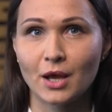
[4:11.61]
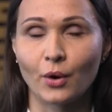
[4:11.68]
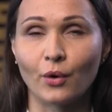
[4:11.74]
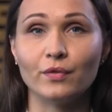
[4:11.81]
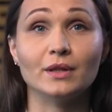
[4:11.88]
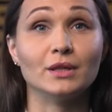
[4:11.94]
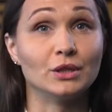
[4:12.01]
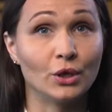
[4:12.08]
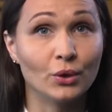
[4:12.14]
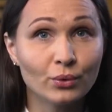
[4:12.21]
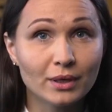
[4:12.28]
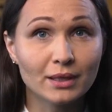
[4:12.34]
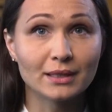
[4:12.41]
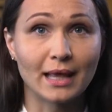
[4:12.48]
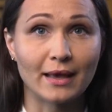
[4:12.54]
on the
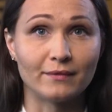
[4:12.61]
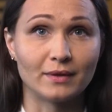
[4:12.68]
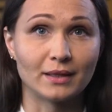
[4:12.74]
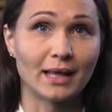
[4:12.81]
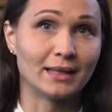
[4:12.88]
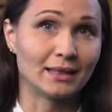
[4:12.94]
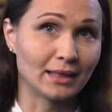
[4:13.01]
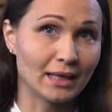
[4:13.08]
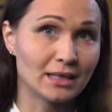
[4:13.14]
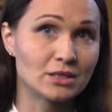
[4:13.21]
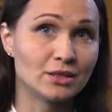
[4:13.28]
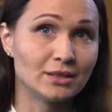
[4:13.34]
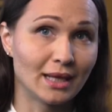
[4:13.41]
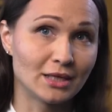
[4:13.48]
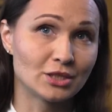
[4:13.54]
local level and
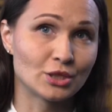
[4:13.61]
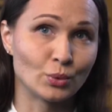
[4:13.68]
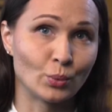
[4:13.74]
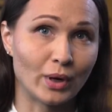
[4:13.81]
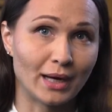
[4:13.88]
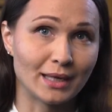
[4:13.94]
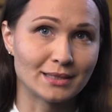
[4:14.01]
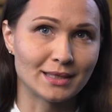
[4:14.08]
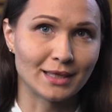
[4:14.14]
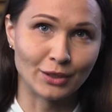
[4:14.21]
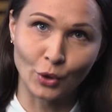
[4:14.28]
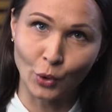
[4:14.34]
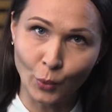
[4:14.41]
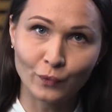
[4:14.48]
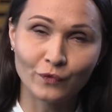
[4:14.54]
later nationwide
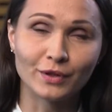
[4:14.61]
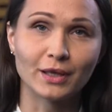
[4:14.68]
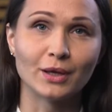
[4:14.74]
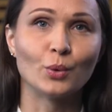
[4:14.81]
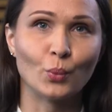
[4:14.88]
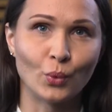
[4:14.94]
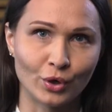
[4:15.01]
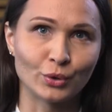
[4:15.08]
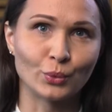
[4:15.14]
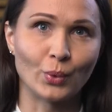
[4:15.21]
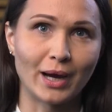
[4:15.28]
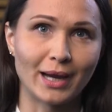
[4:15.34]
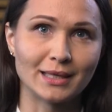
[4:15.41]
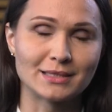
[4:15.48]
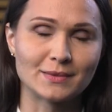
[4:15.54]
and hopefully
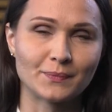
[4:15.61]
worldwide.